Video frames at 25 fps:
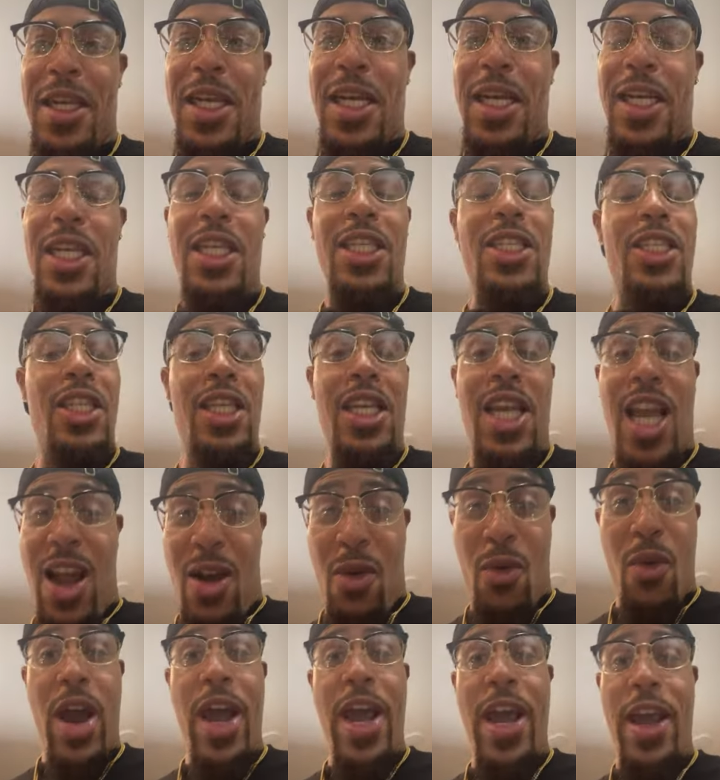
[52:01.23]
cause she got
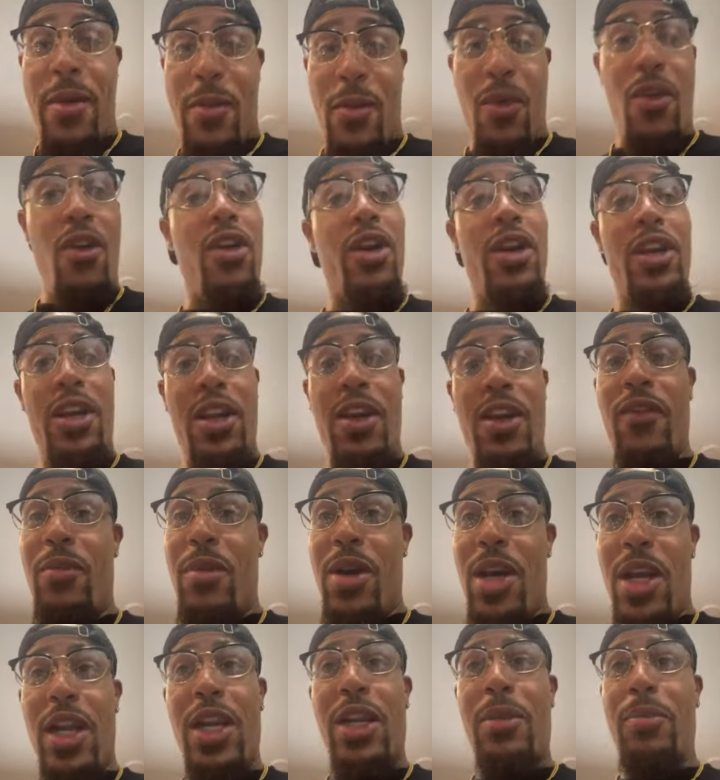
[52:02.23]
way more than enough
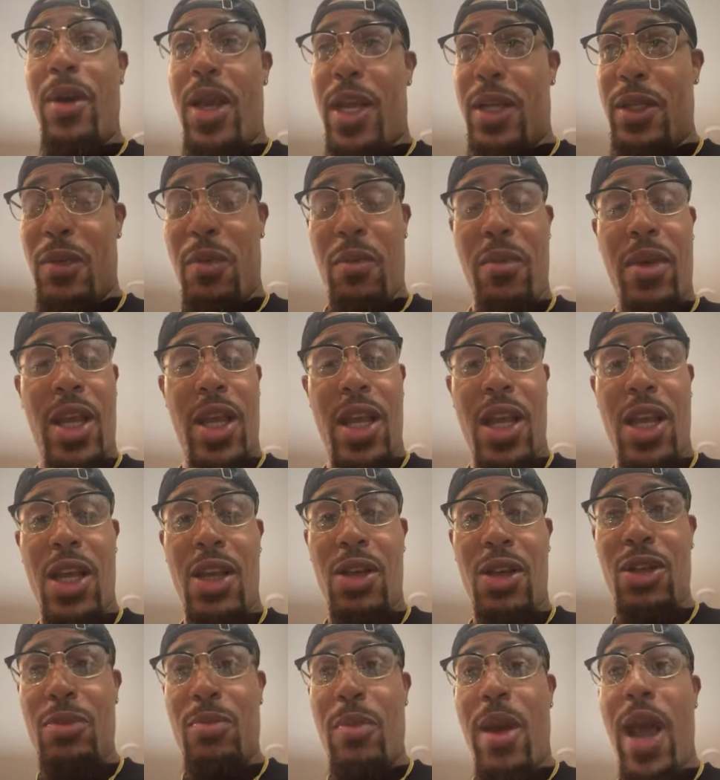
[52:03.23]
money to pay some
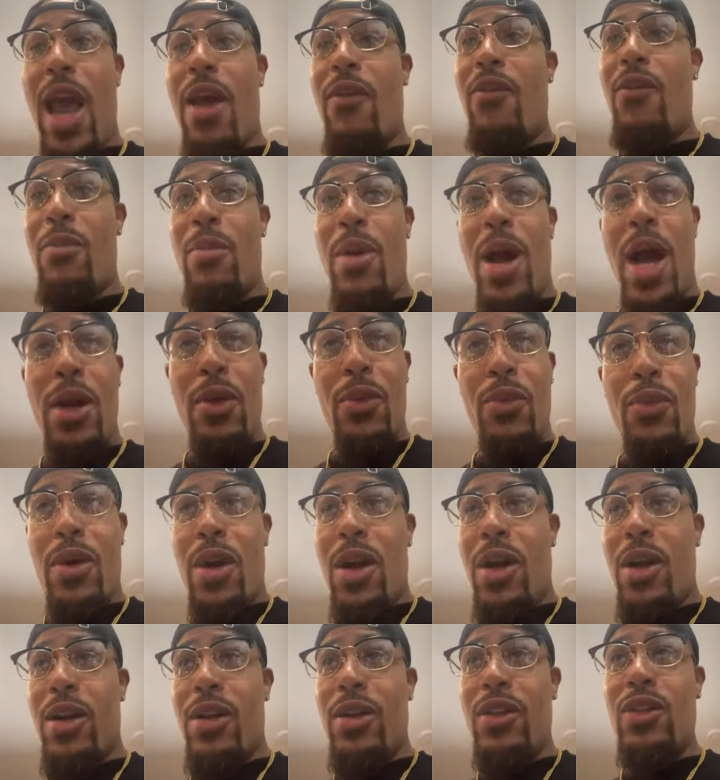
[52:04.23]
bills, Bath and Body
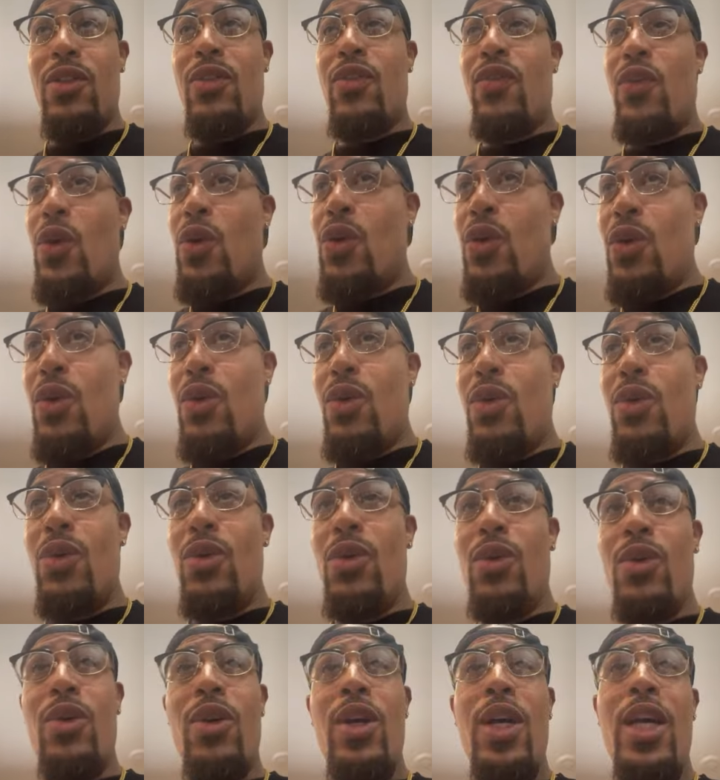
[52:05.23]
Works,
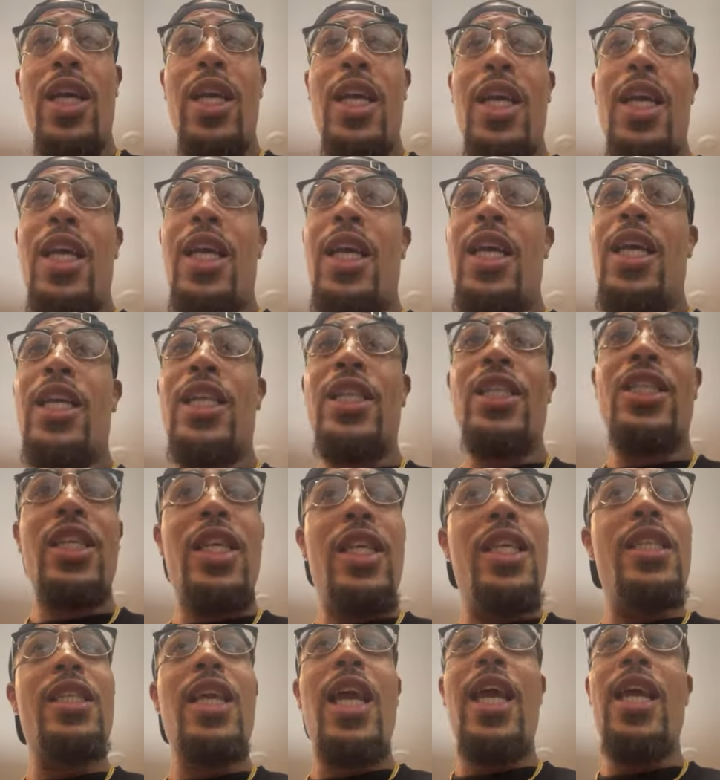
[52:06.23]
food. She
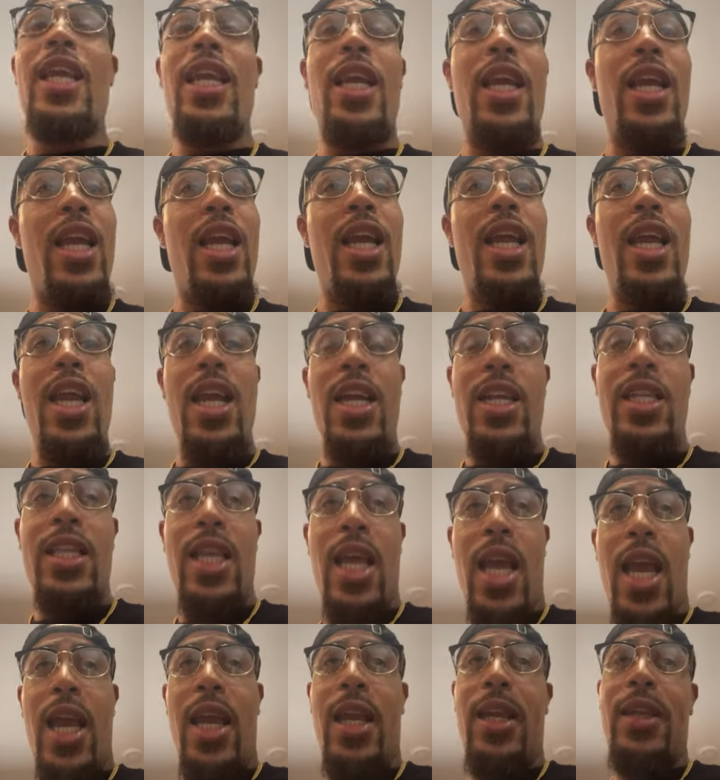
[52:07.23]
can take care of
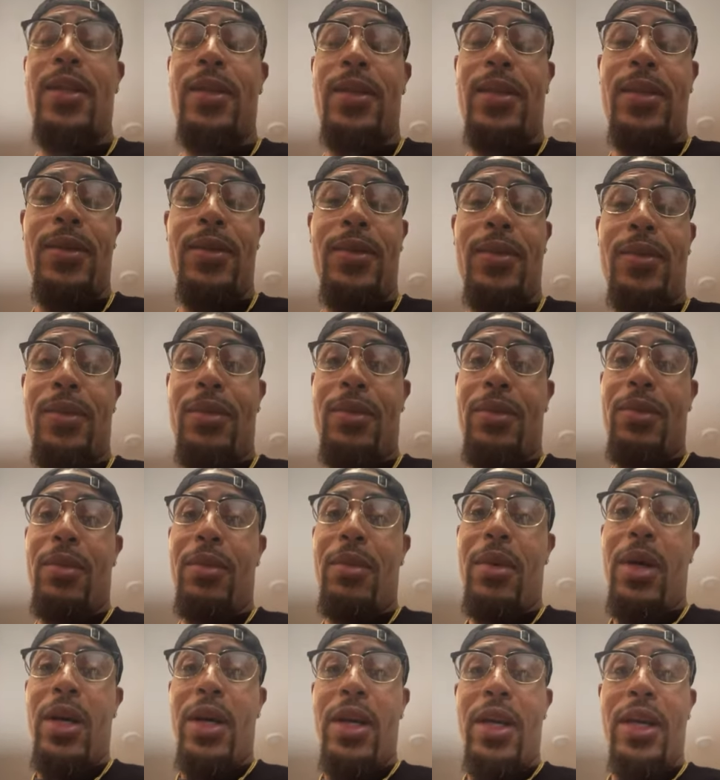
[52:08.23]
everything,
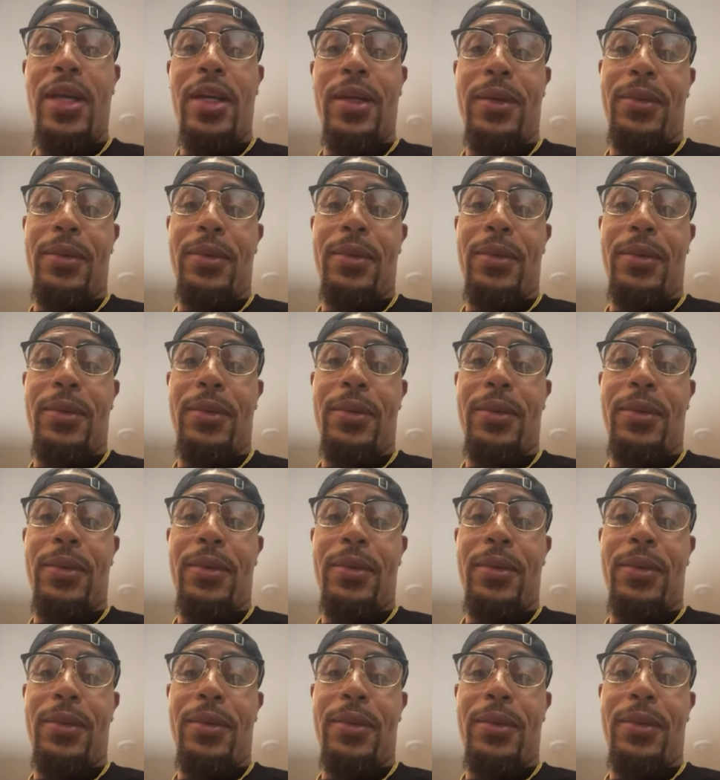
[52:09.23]
but